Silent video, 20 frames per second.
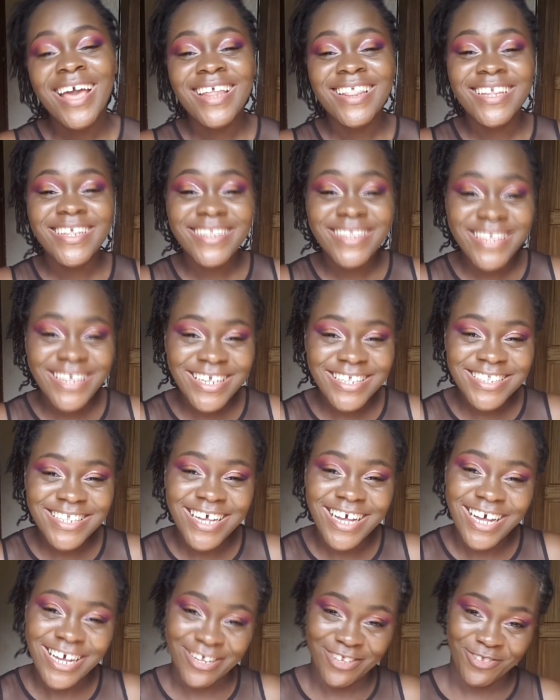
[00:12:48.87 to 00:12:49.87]
the things
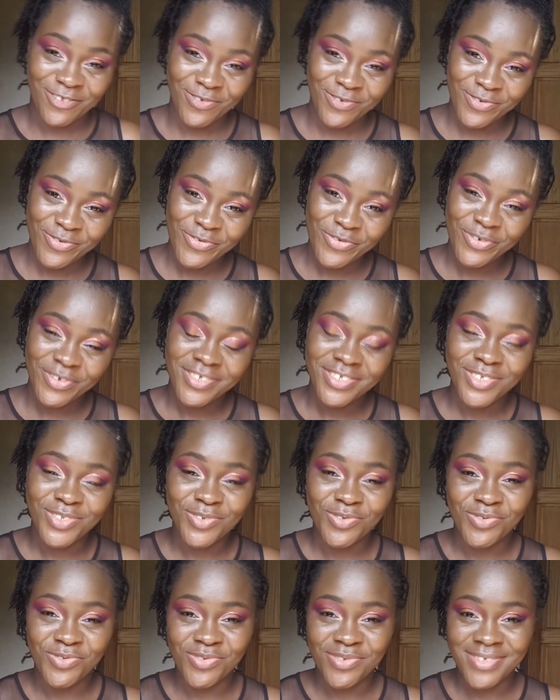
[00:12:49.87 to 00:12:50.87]
that I do
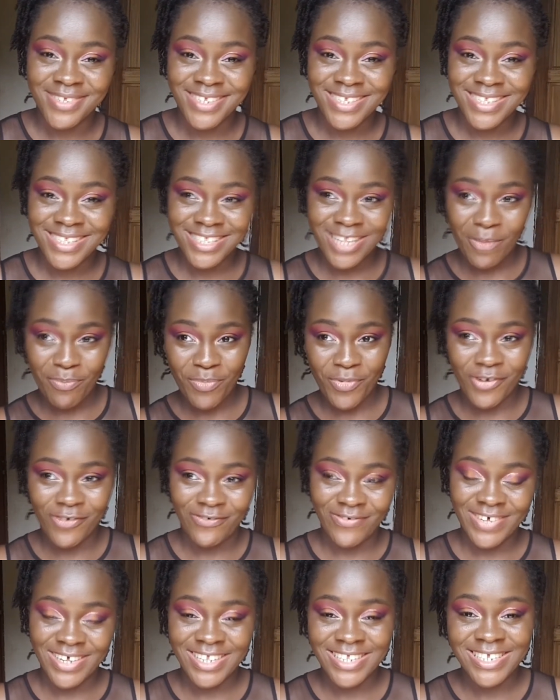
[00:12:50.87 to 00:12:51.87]
to step
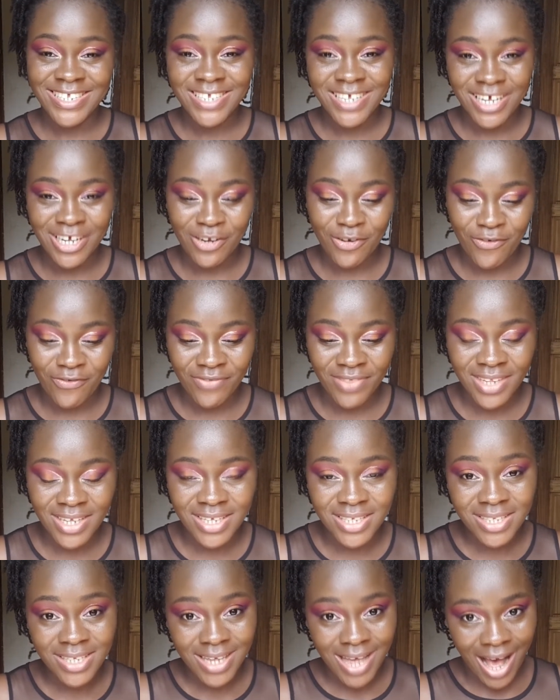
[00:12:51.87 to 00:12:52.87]
over these kind of
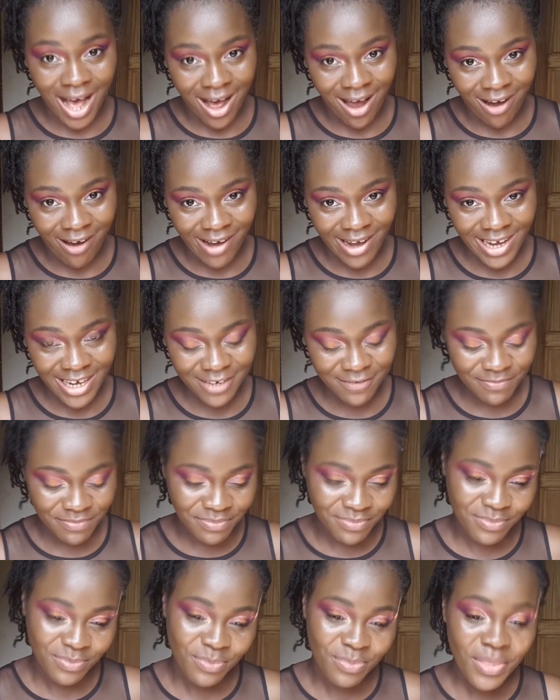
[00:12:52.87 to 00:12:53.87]
things are,
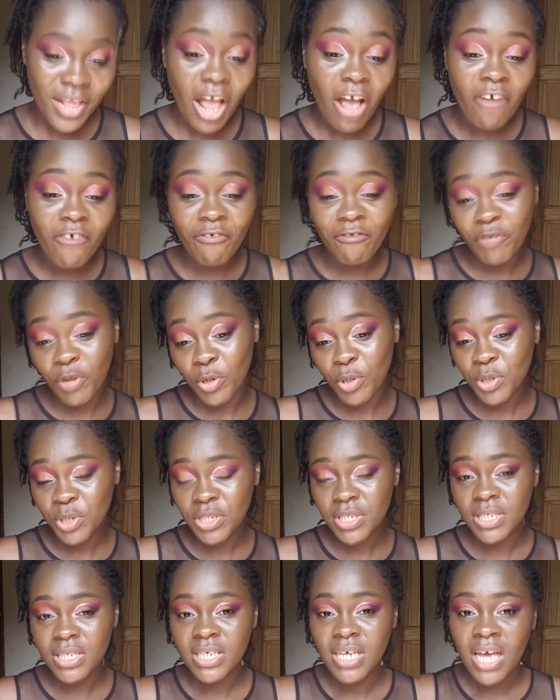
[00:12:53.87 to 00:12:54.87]

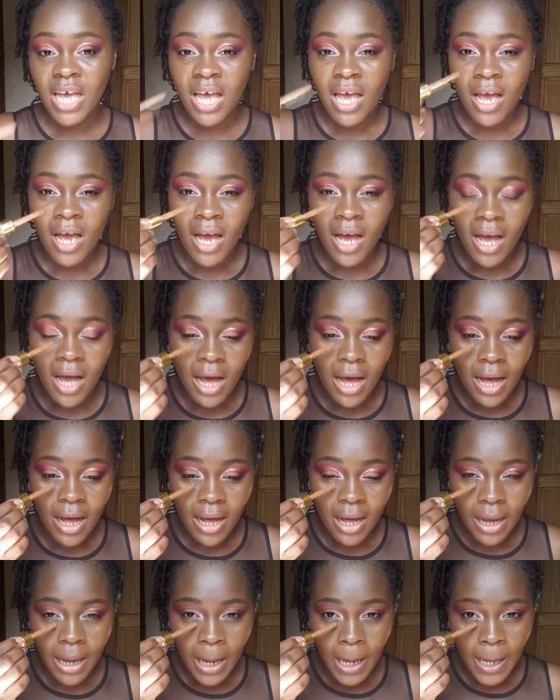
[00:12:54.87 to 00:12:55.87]
first,
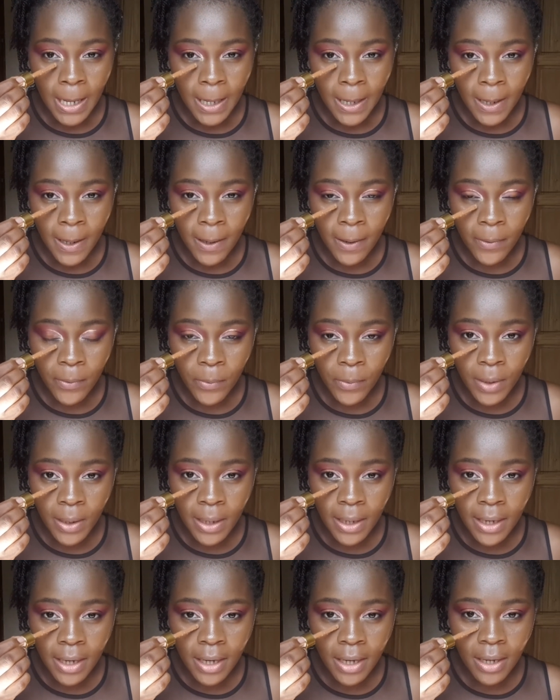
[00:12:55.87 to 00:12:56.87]
I
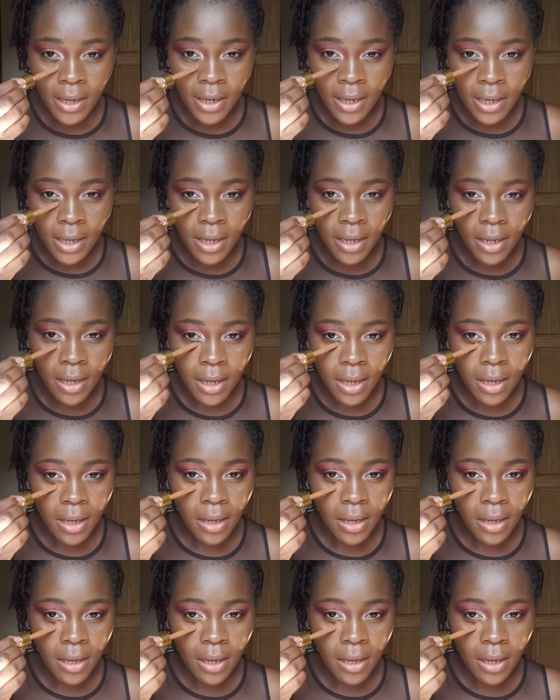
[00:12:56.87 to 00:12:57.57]
really